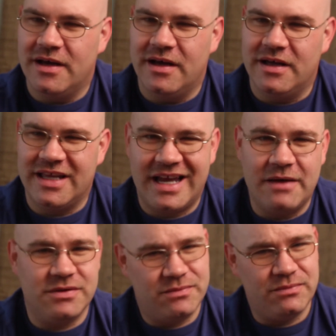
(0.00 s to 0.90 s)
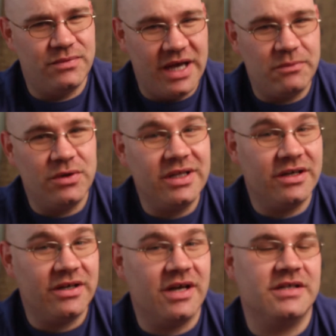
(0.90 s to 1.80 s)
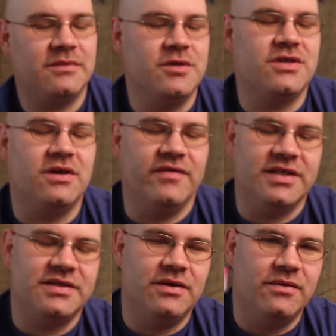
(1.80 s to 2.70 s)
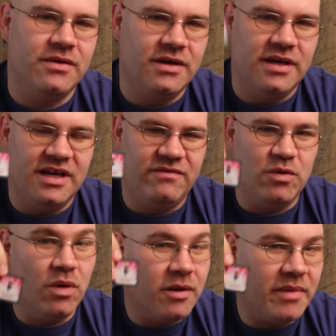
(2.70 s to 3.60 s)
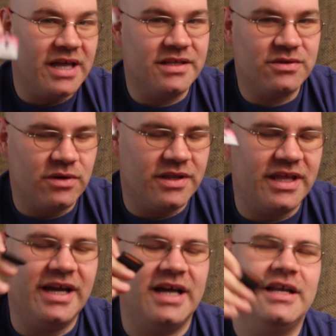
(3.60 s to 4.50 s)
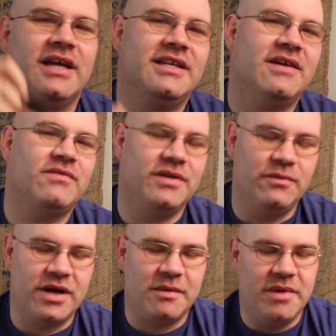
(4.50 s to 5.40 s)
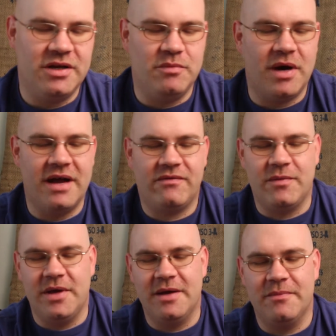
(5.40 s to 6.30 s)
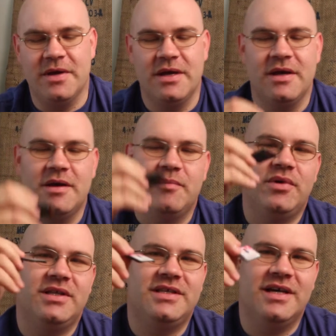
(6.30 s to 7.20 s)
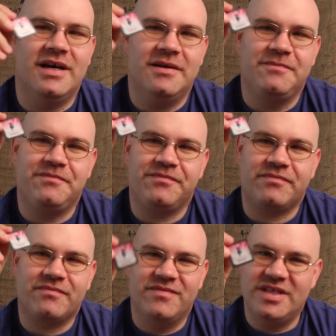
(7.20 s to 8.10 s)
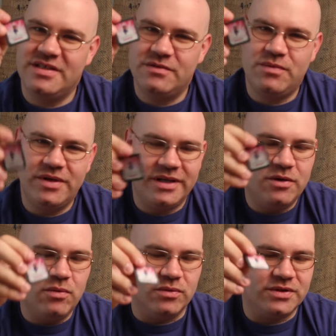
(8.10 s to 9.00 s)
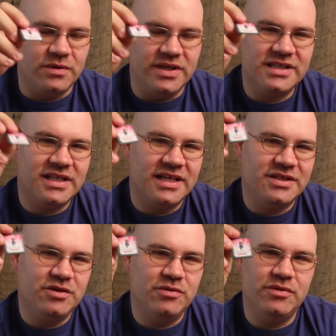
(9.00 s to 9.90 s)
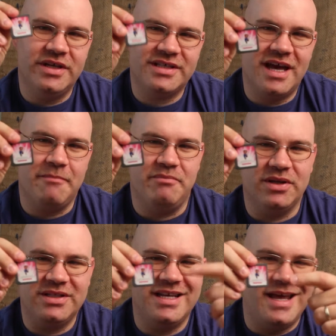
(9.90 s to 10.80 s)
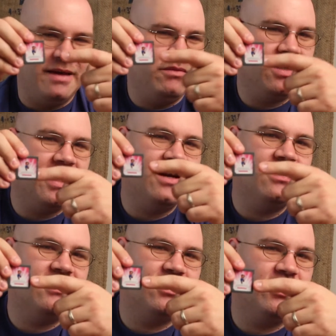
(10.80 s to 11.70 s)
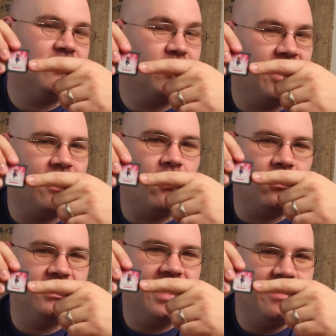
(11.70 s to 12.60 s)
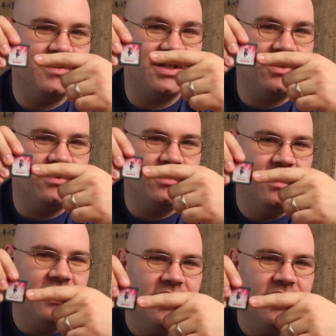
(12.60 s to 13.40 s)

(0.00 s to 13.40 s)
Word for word: Uh, that guy was had really good customer service. So if you want to buy this sort of thing, I, I definitely recommend you buy it from him. But uh, this is really cool. So this lets you. It's got built-in emulators, so you can play old games too.